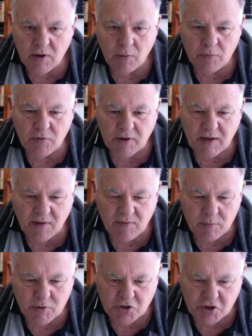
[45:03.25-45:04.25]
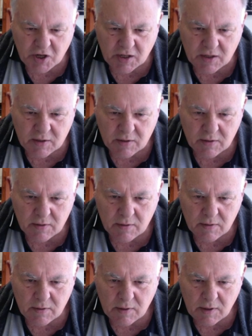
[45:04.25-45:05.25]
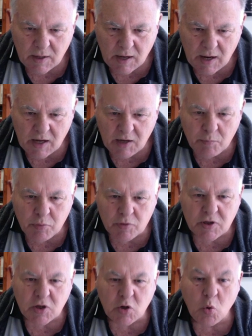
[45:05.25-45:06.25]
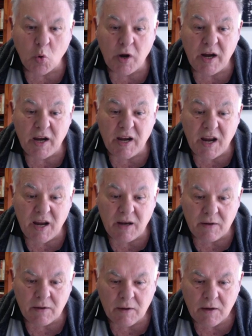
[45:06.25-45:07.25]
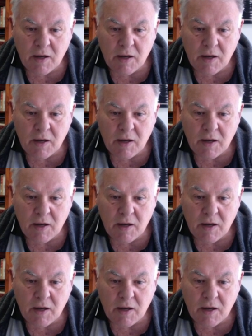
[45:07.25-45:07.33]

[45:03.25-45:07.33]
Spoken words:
So I gave him a check and he put the queen in.